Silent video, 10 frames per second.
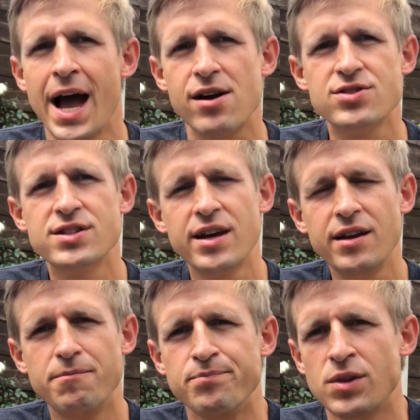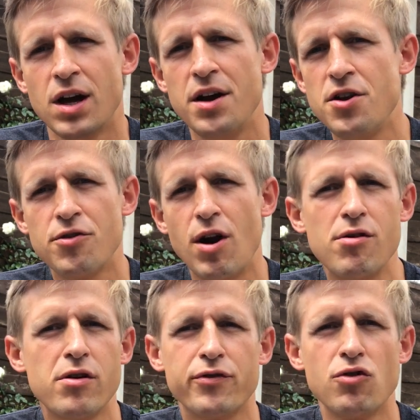I would say another
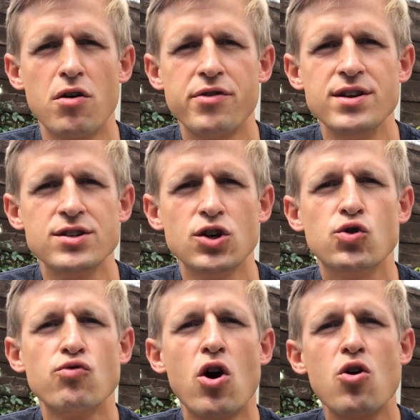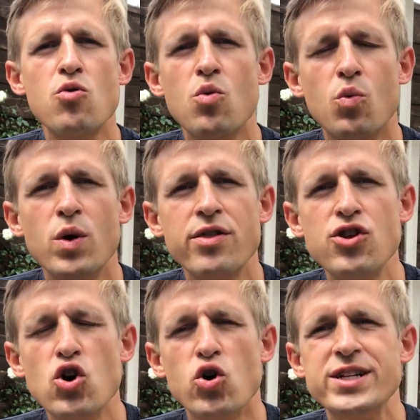area of growth is grow
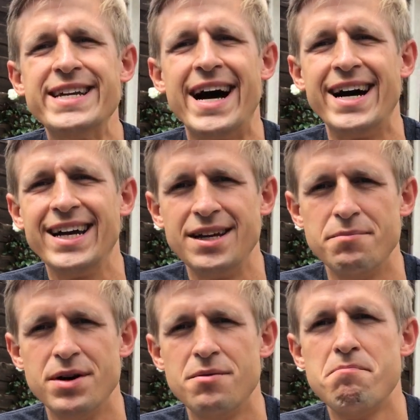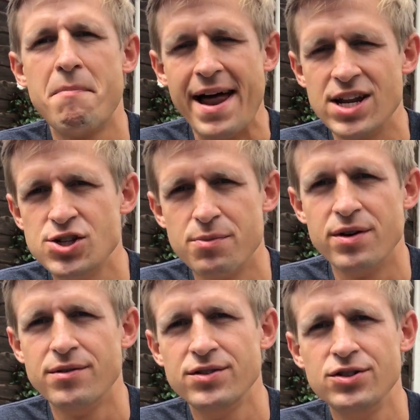with your time
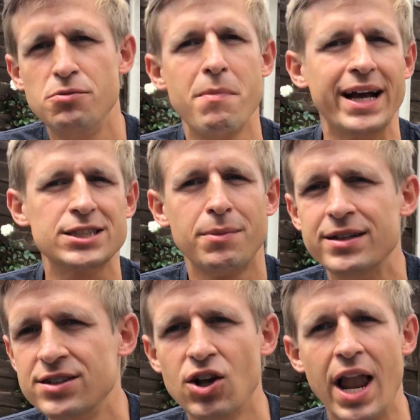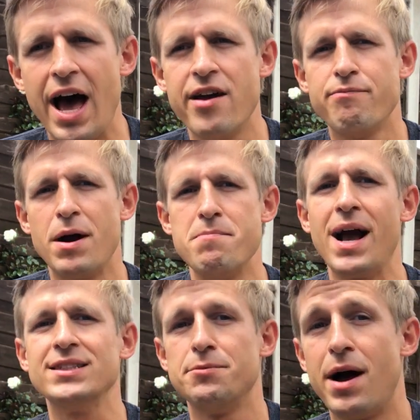management. You maximize your life by
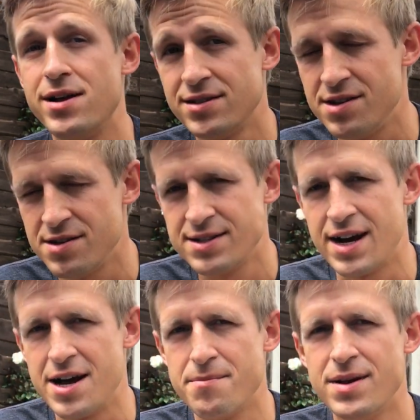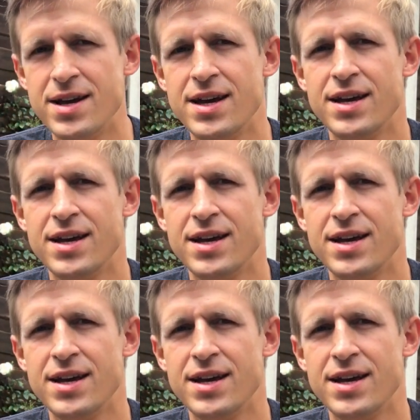maximizing your time.